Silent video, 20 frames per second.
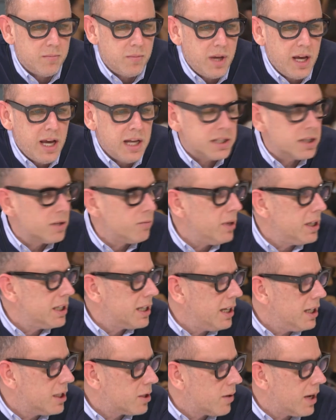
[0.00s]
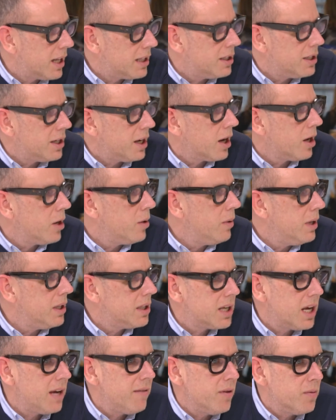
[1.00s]
It's a risky strategy. I always
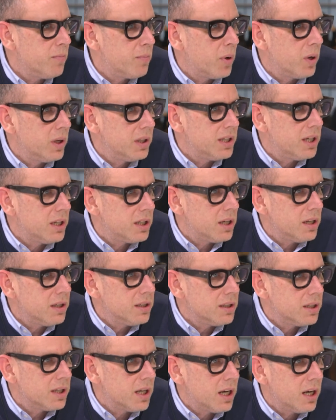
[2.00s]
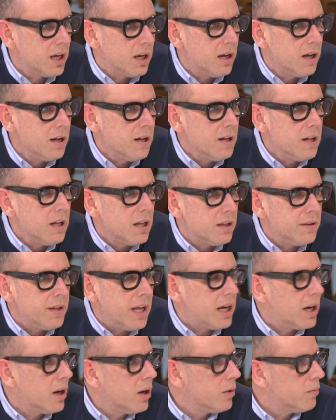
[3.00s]
say that politicians, they
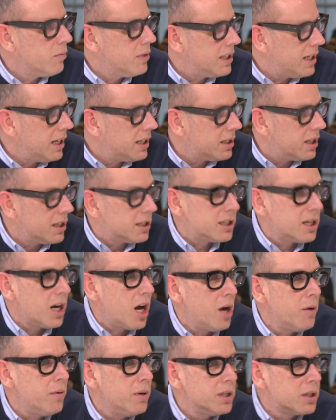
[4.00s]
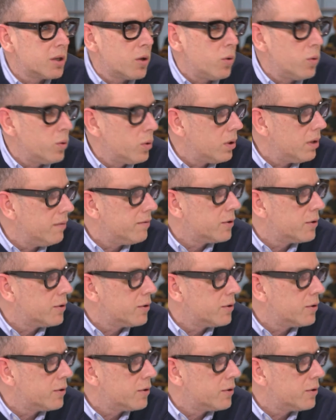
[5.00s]
can't resist the siren's call of